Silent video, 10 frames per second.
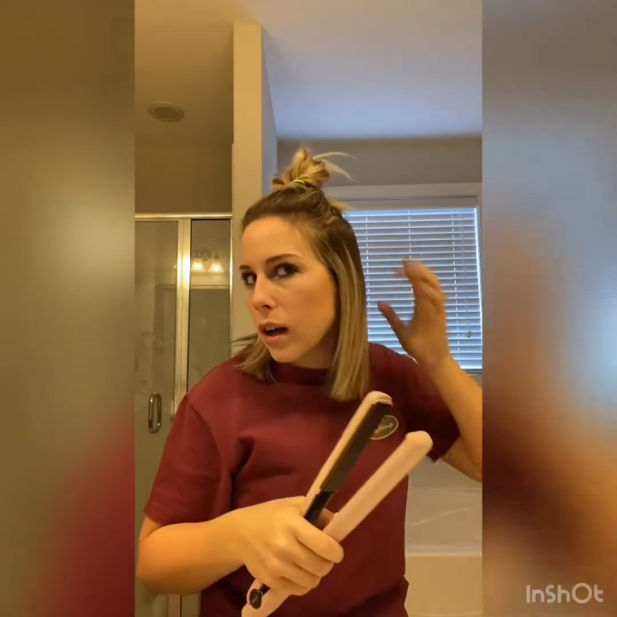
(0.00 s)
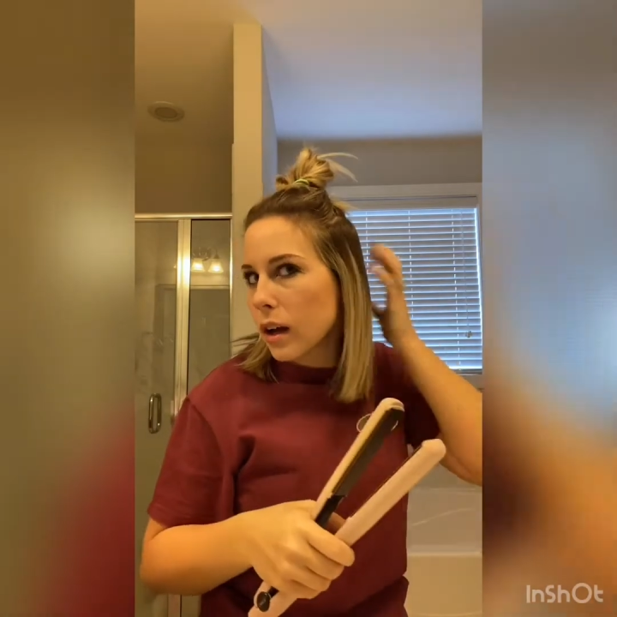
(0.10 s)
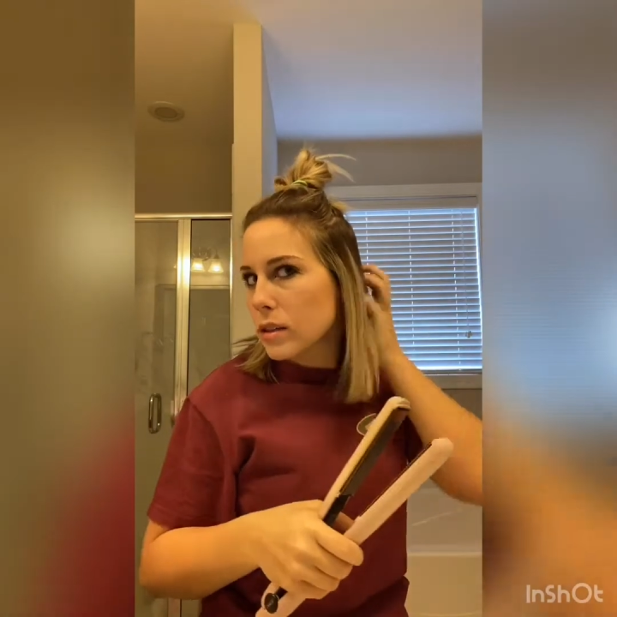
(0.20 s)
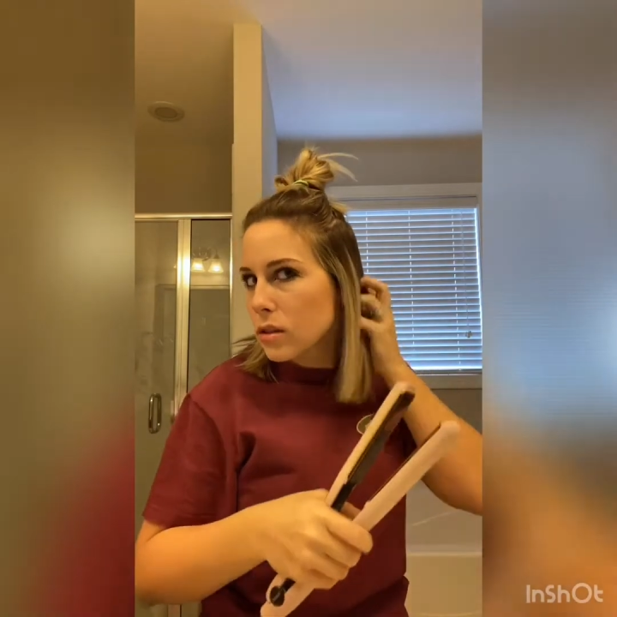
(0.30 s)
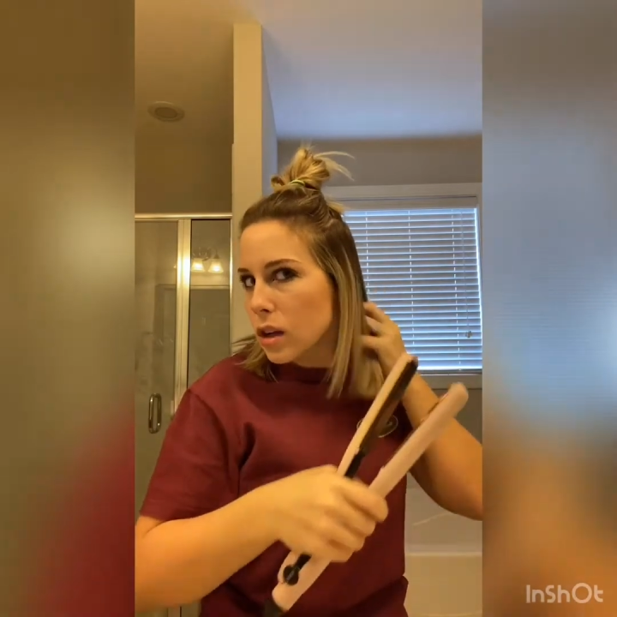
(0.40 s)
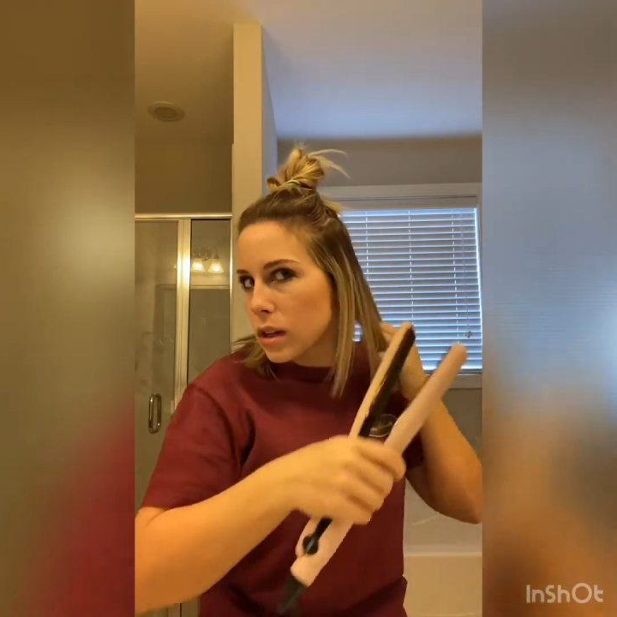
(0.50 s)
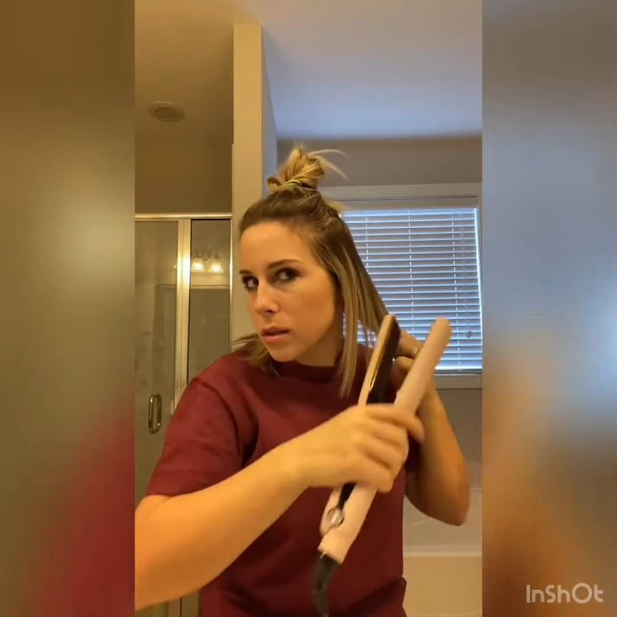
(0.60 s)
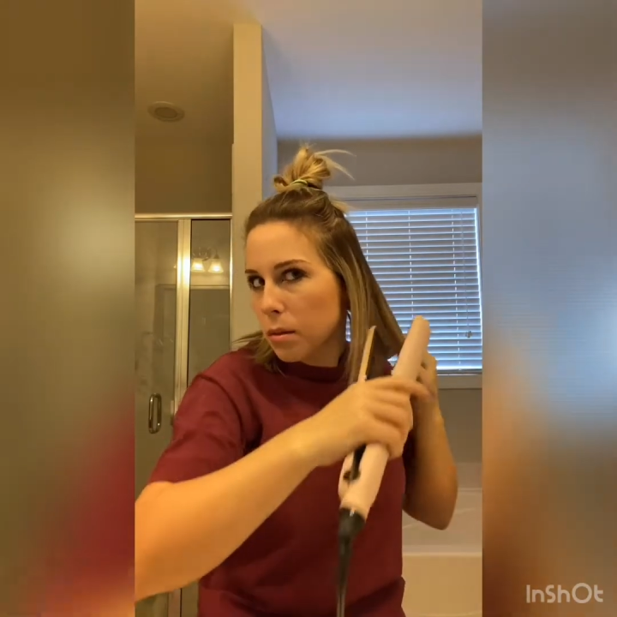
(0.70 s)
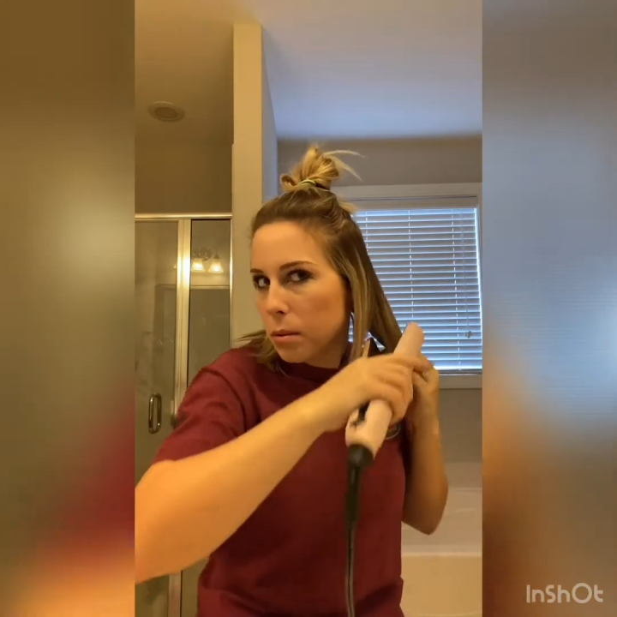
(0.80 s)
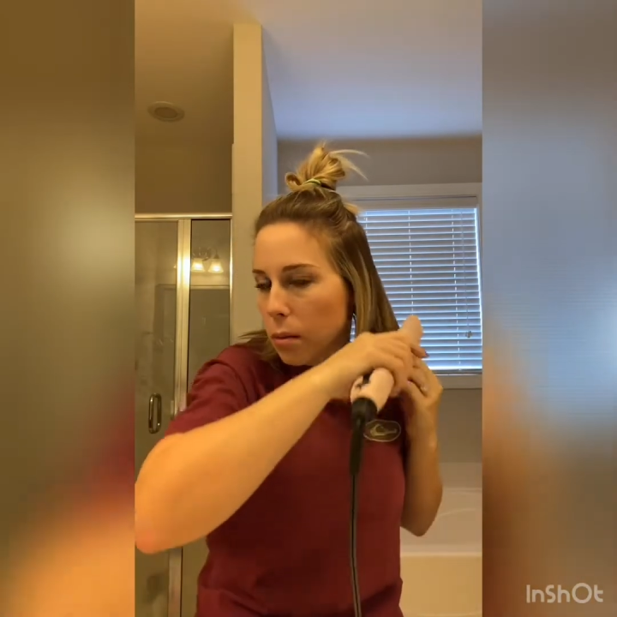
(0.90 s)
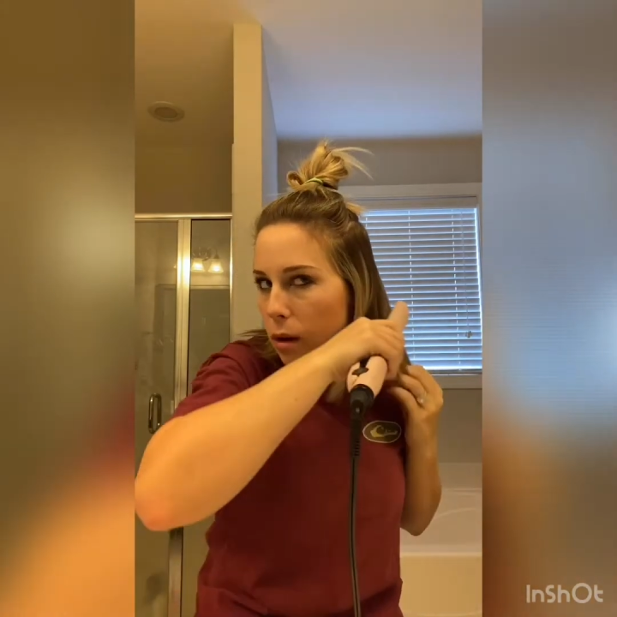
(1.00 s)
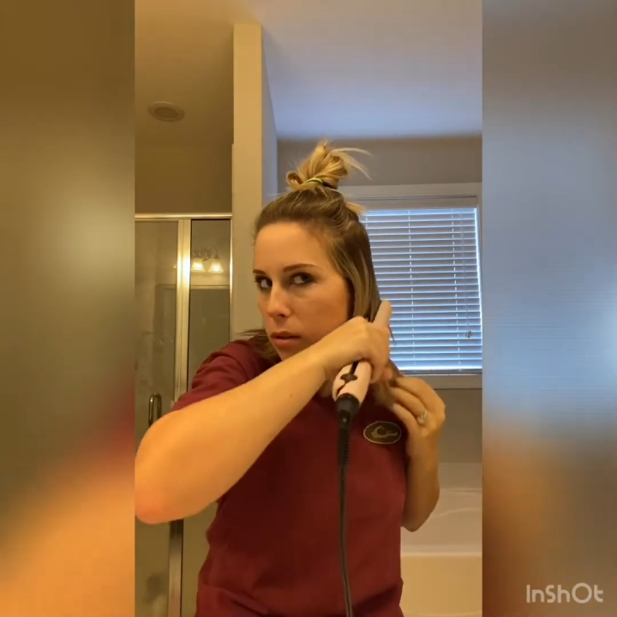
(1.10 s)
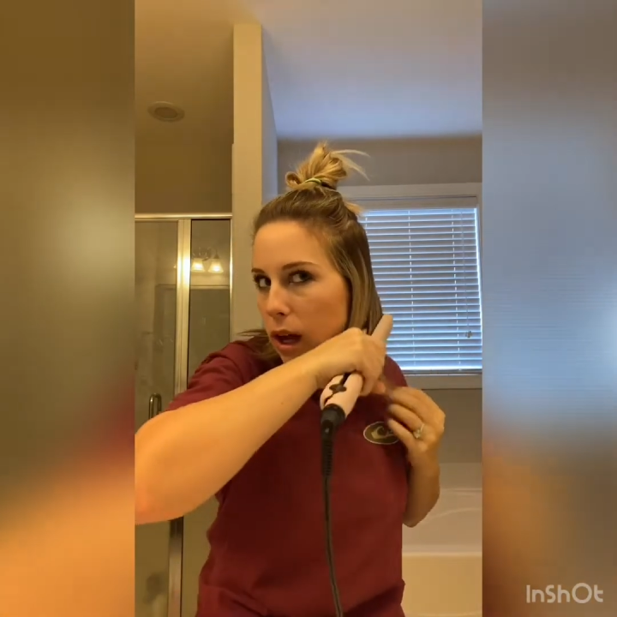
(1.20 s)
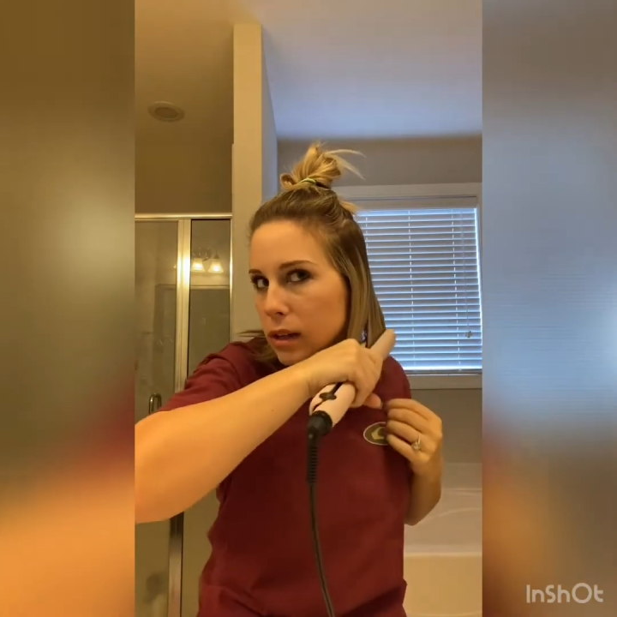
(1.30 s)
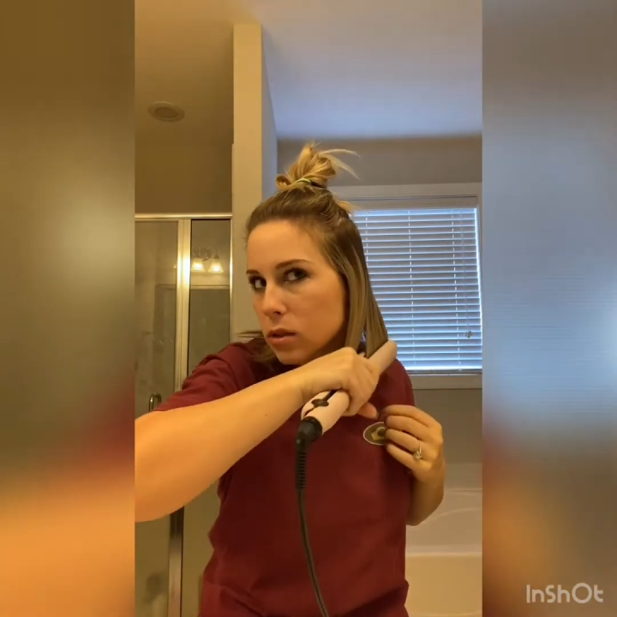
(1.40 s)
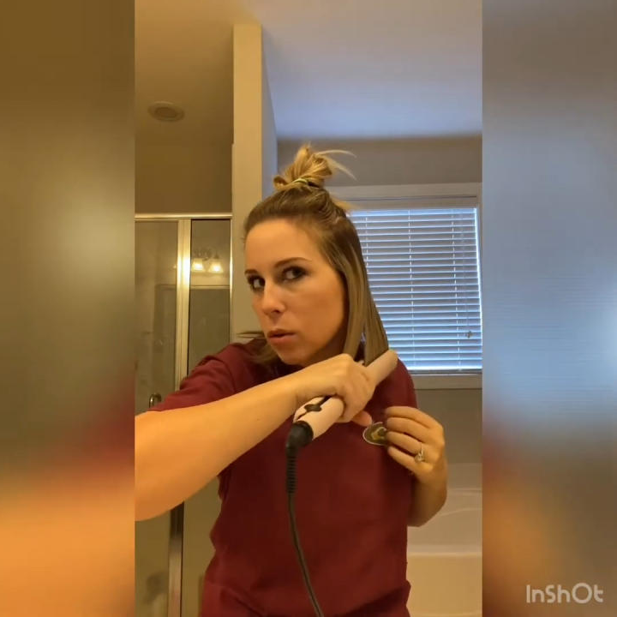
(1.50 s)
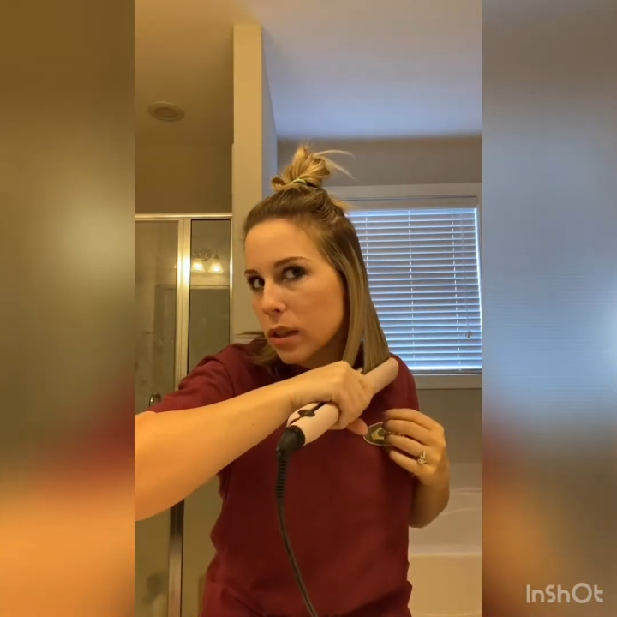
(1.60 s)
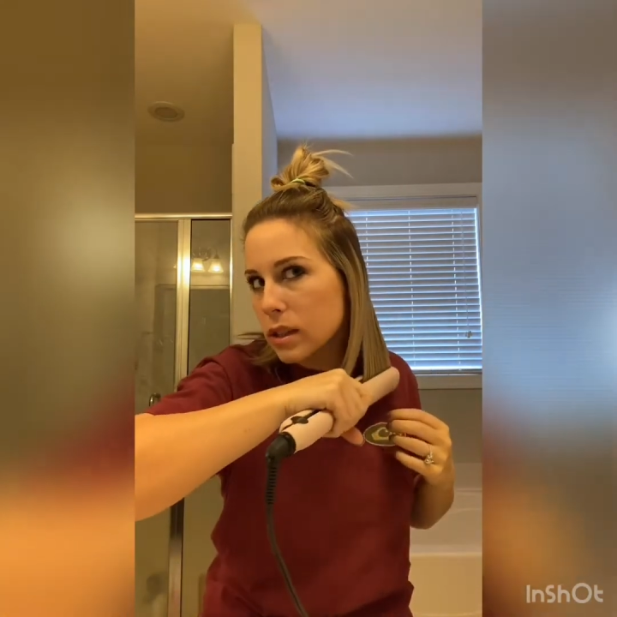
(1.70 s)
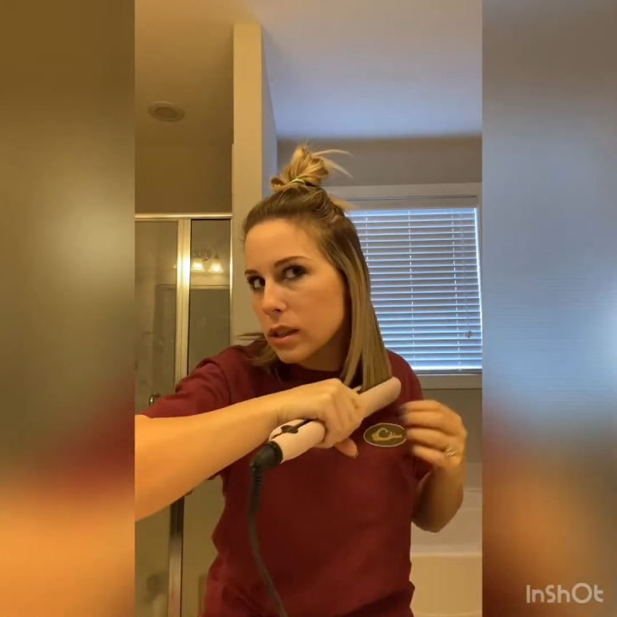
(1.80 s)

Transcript: I still talk to some of the people I went to high school with that